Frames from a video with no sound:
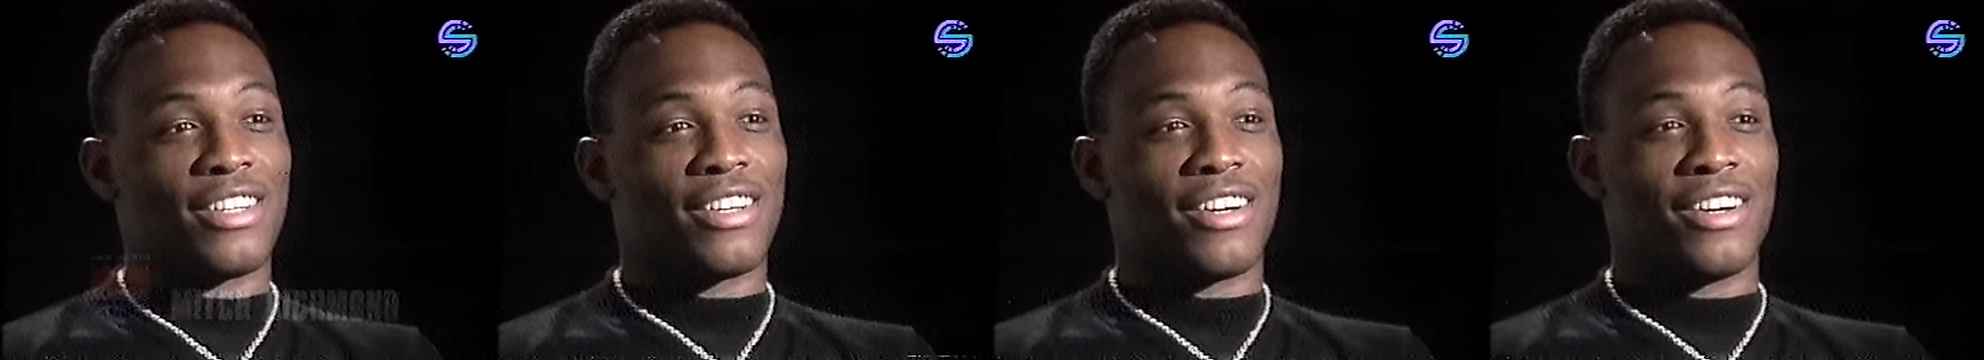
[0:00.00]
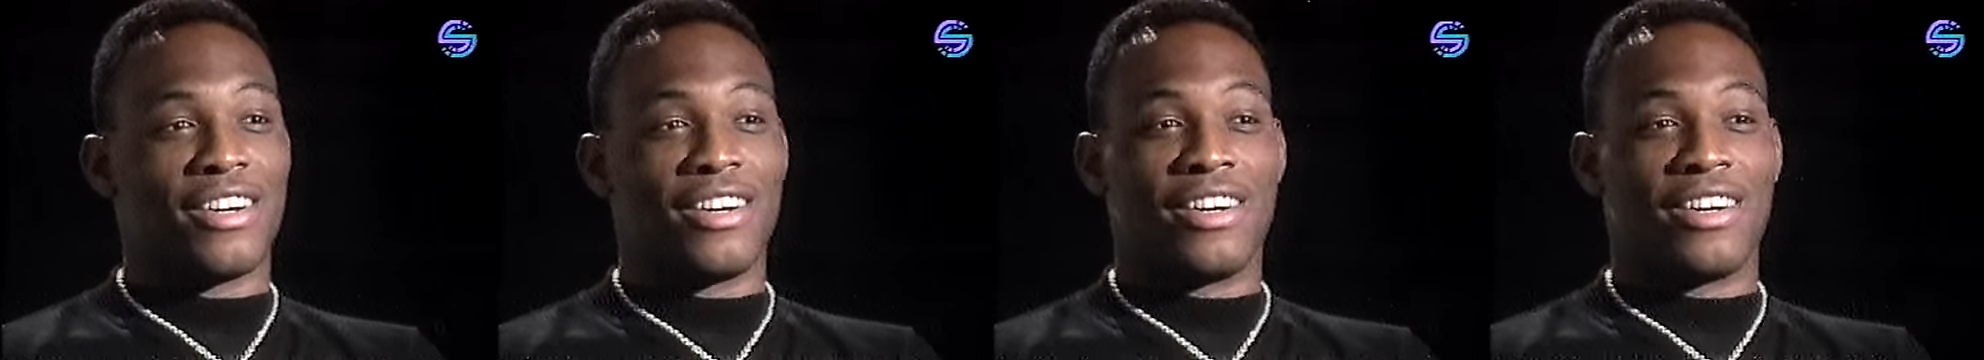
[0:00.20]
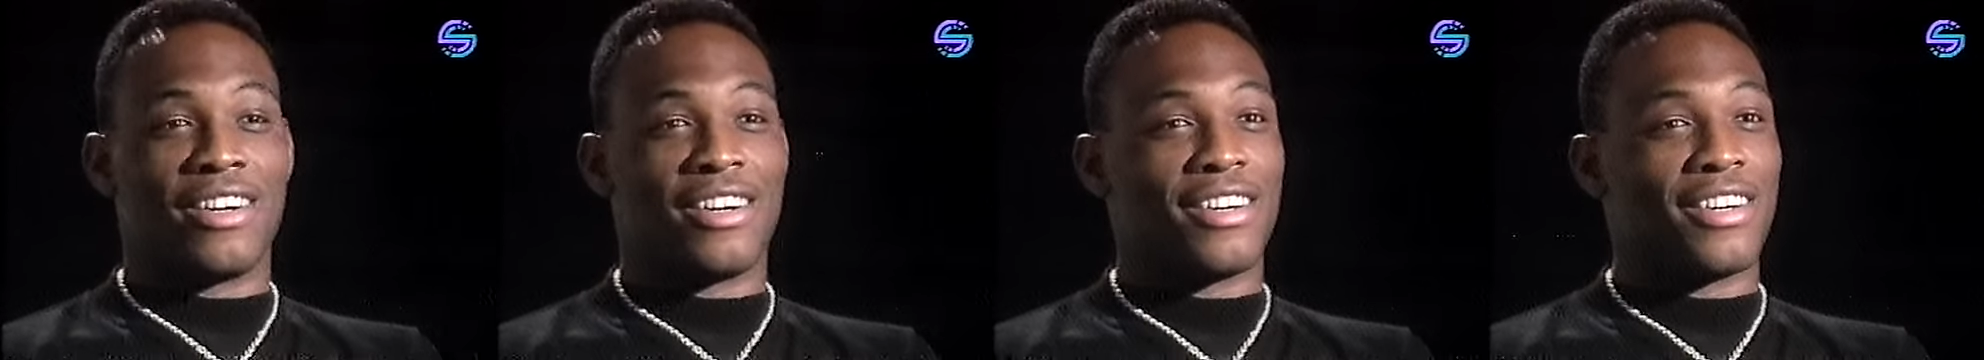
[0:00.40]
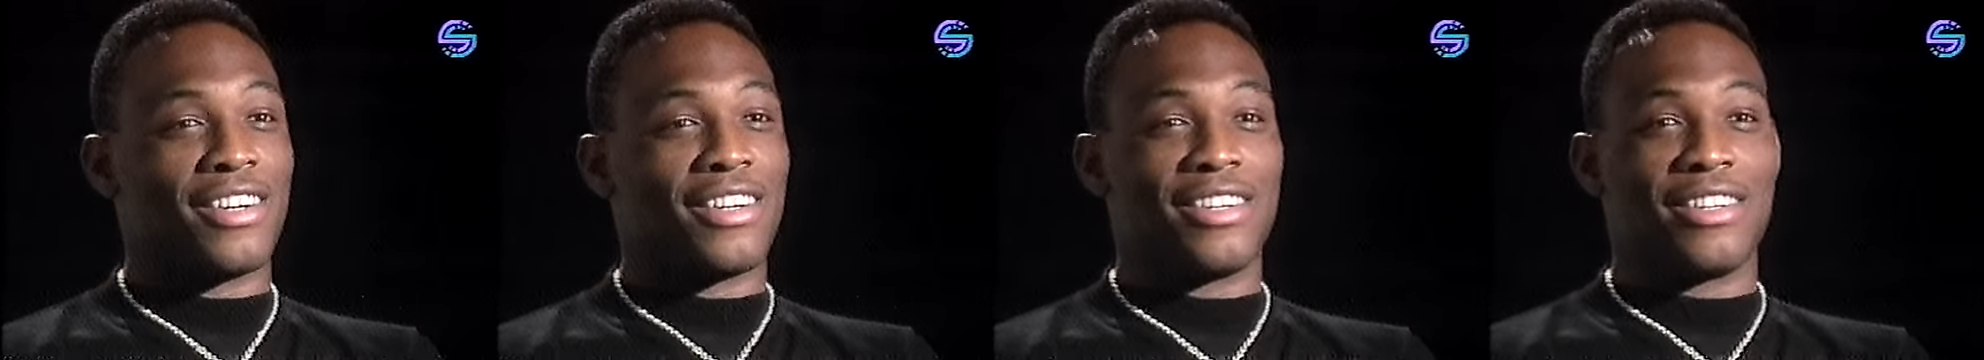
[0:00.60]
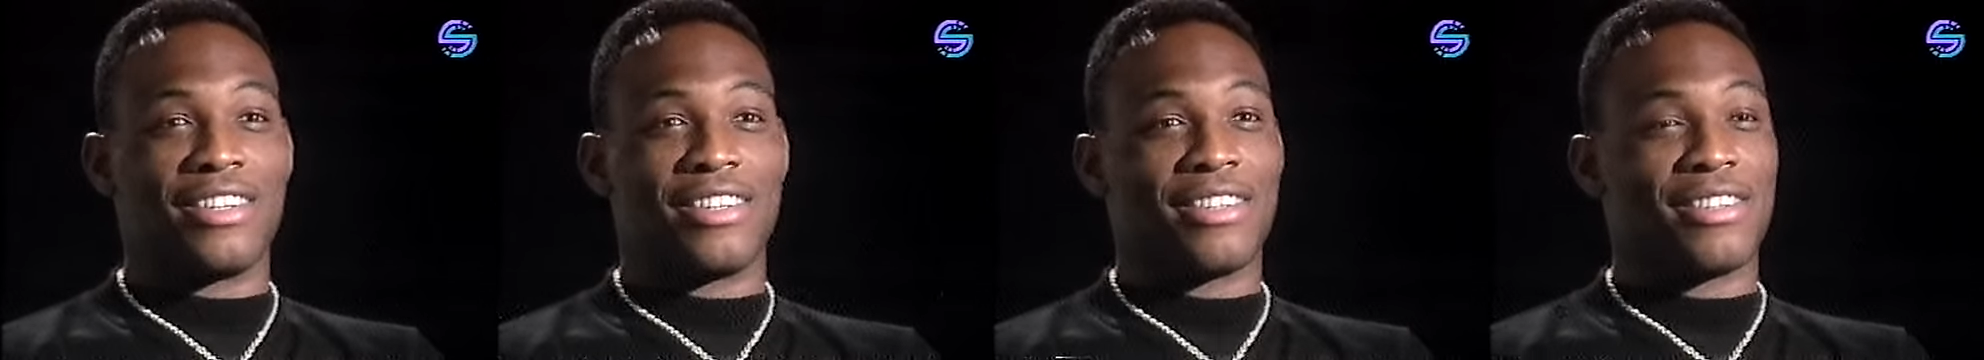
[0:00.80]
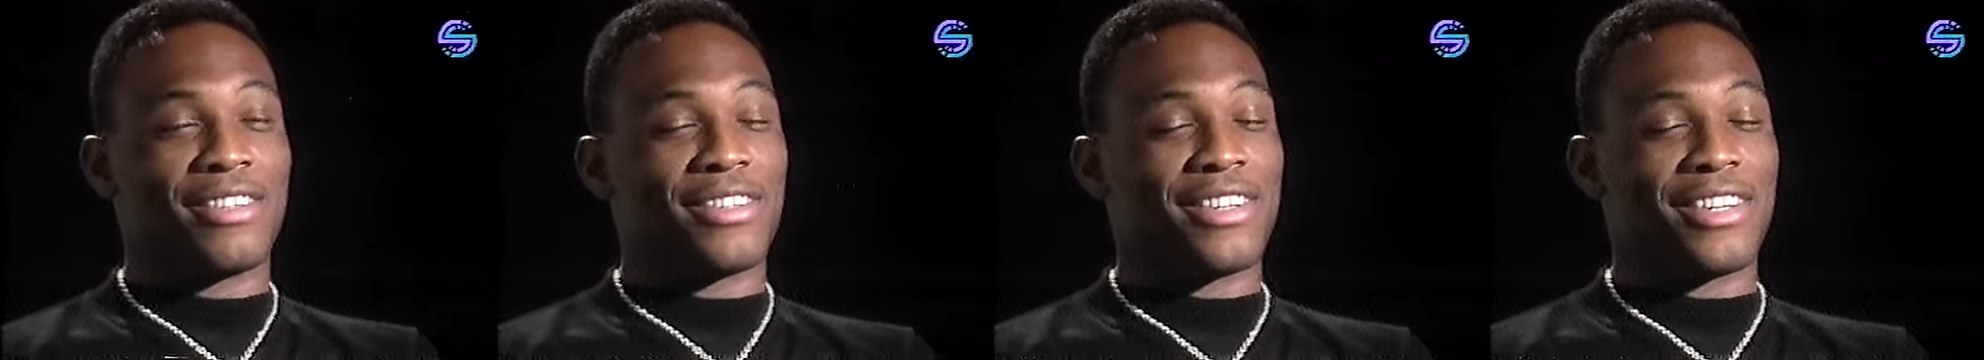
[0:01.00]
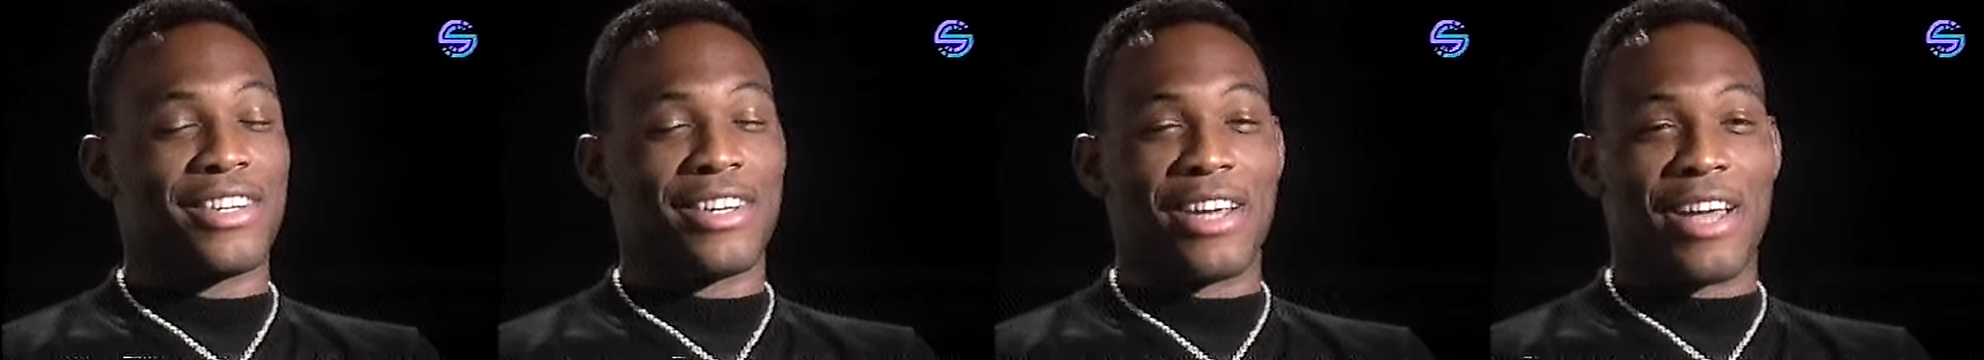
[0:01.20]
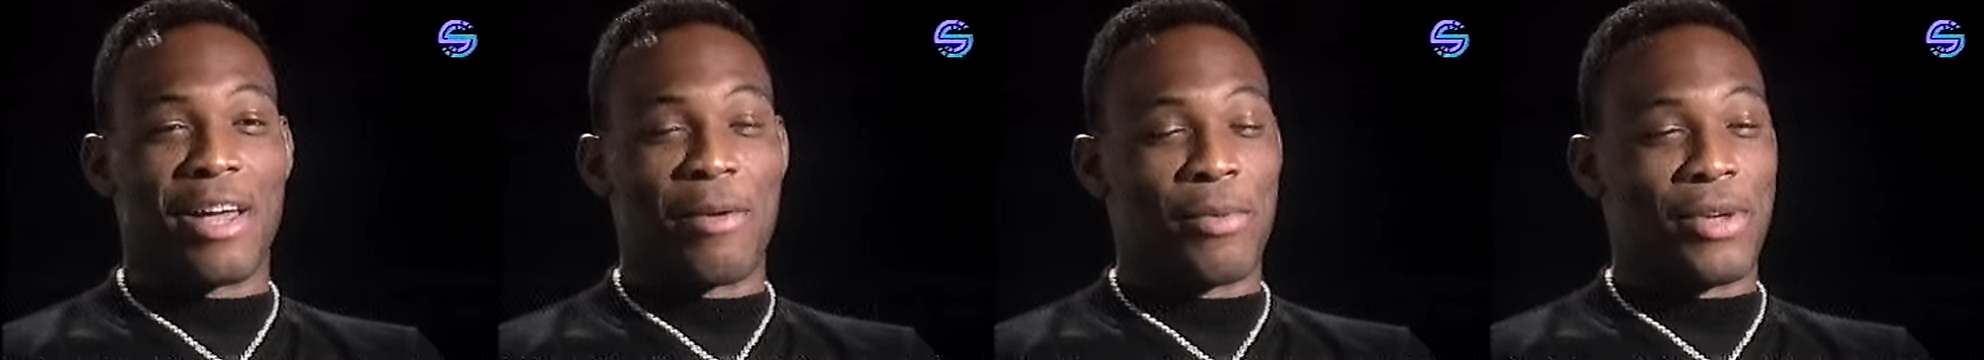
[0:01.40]
Uh,
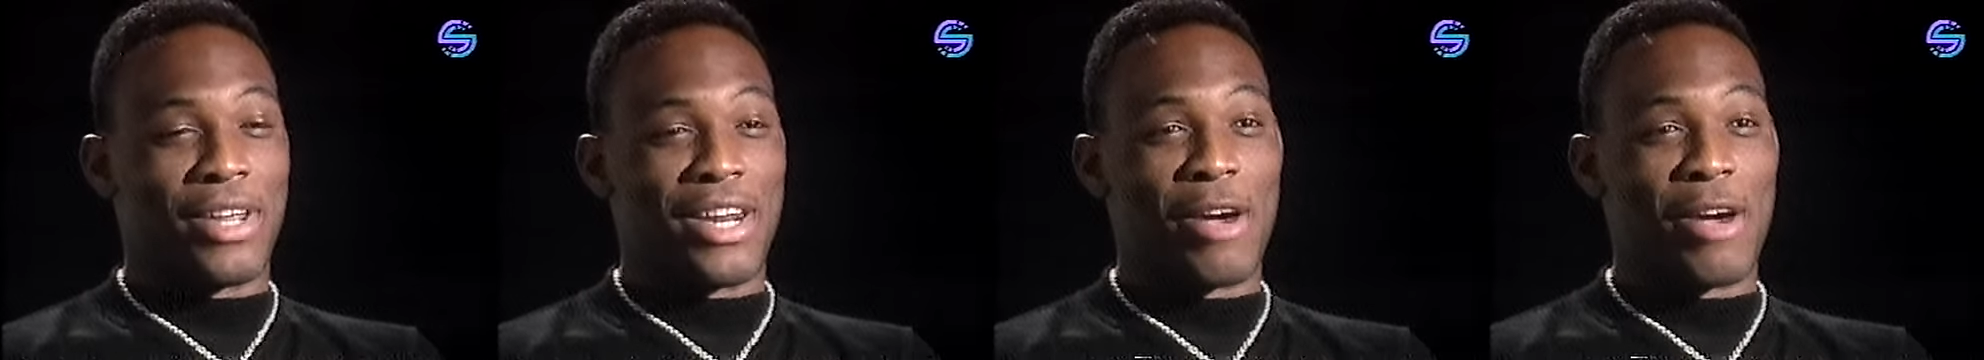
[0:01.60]
I mean,